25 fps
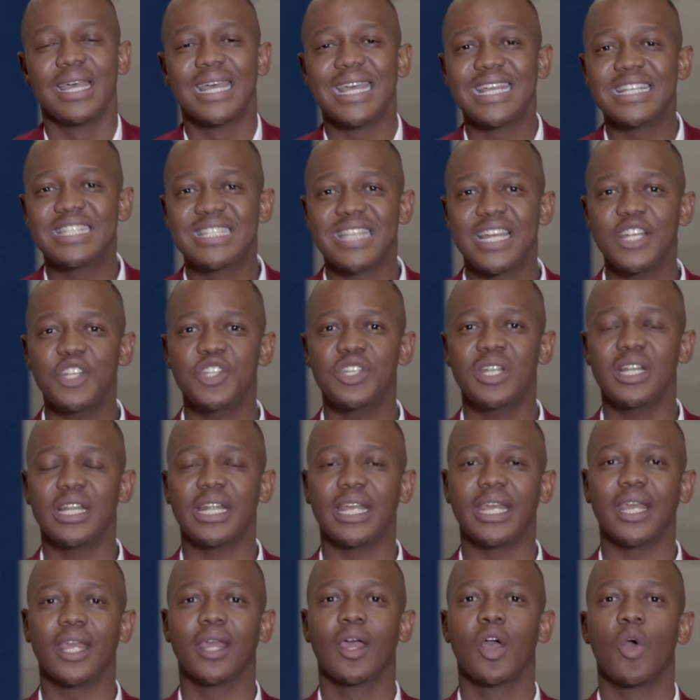
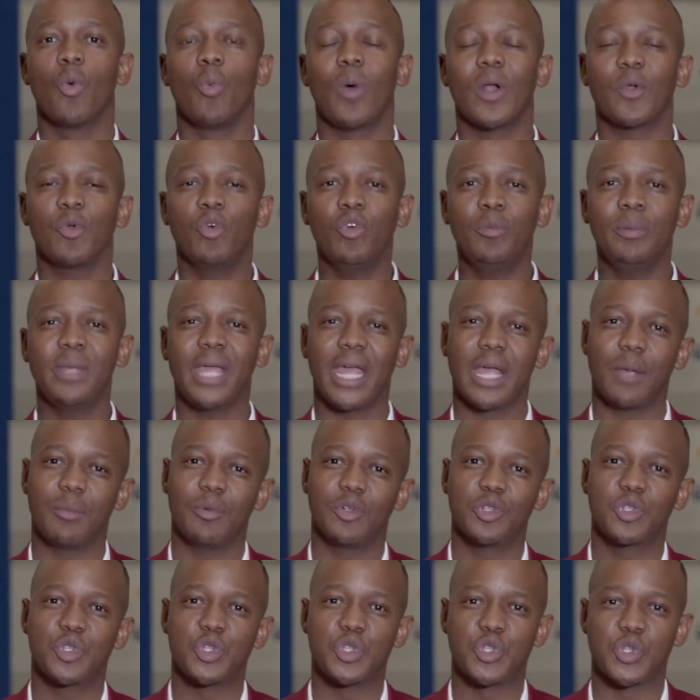Essentially, what we'll be
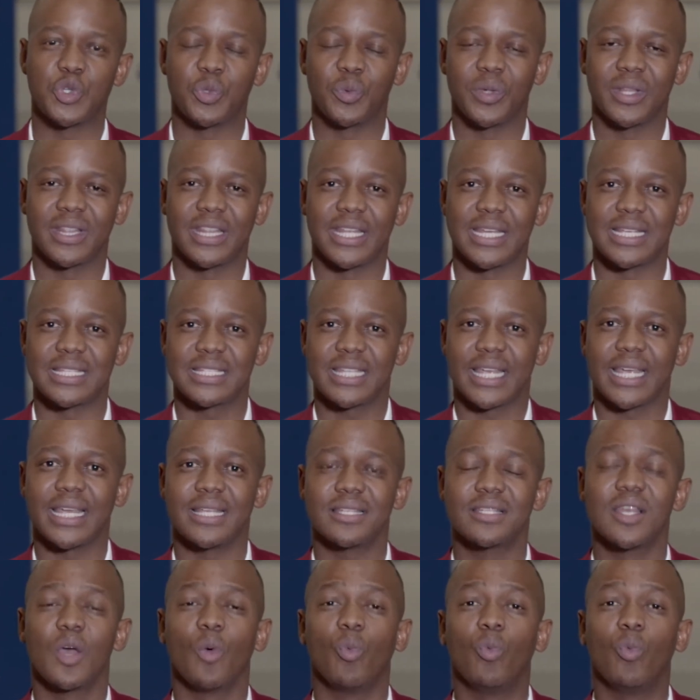able to do with this is